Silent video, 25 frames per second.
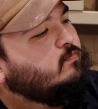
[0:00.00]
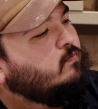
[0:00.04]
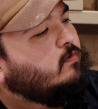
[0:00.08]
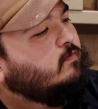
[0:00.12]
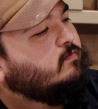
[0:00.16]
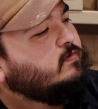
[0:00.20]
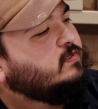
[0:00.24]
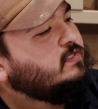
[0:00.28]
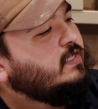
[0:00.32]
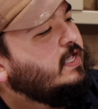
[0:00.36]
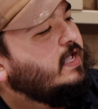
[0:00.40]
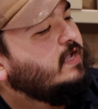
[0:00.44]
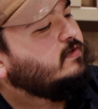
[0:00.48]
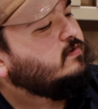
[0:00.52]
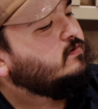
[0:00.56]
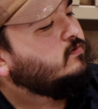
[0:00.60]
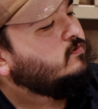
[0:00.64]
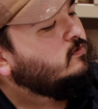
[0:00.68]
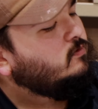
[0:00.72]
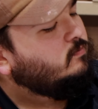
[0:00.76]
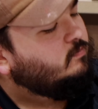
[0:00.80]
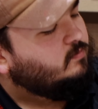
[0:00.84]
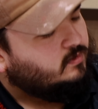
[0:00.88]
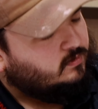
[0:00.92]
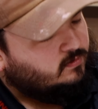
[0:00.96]
more of a
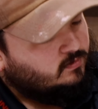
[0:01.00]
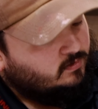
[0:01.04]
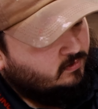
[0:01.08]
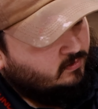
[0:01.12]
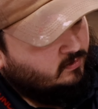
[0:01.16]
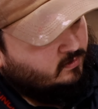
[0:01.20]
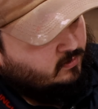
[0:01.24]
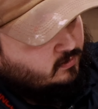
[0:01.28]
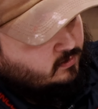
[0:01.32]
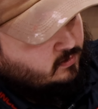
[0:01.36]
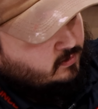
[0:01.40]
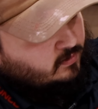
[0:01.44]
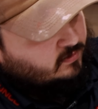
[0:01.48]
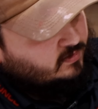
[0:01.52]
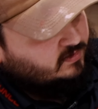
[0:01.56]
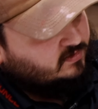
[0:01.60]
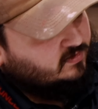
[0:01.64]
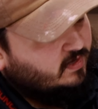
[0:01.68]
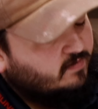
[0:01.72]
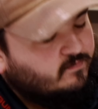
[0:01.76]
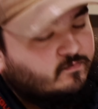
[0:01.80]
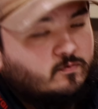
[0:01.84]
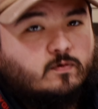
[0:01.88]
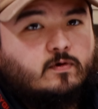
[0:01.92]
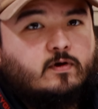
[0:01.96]
tactical, but these
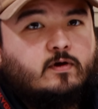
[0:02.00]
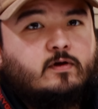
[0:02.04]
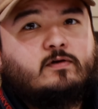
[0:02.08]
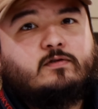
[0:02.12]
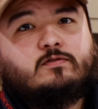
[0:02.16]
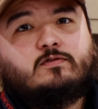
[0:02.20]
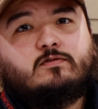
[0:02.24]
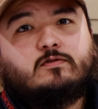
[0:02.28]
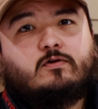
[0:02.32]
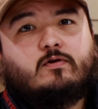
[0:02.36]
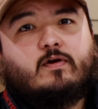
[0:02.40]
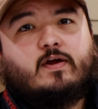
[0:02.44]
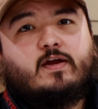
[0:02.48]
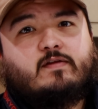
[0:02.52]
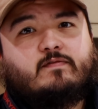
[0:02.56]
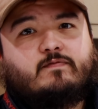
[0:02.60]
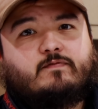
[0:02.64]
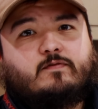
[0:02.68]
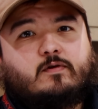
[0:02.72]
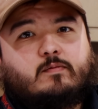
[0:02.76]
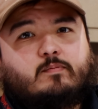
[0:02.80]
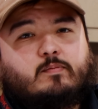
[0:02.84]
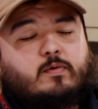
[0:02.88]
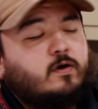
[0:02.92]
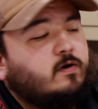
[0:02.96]
A400s are great if
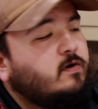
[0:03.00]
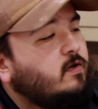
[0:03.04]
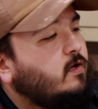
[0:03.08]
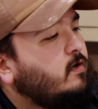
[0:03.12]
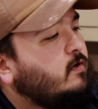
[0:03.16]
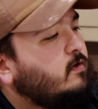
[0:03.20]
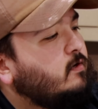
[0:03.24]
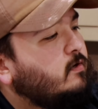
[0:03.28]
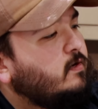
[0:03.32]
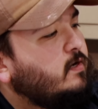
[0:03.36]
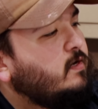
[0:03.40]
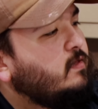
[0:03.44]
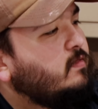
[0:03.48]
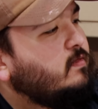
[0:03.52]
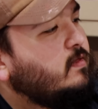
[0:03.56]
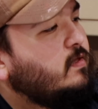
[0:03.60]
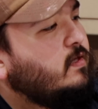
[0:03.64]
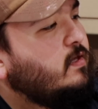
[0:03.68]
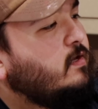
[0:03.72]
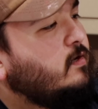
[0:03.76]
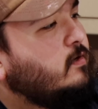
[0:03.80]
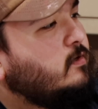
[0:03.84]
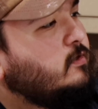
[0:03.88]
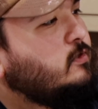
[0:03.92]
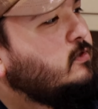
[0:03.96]
you're a bird hunter or
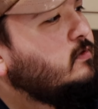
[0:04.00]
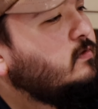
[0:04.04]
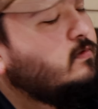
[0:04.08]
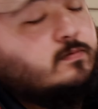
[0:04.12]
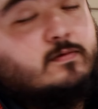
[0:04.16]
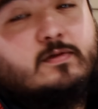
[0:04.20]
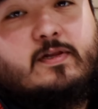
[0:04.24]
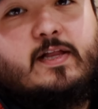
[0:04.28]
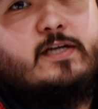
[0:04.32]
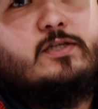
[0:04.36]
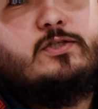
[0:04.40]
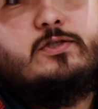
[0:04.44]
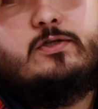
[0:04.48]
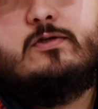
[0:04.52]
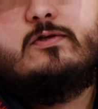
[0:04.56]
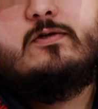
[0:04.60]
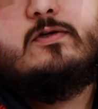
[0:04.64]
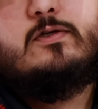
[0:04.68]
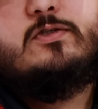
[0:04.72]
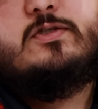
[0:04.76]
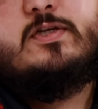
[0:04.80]
anything, or just clay shooter in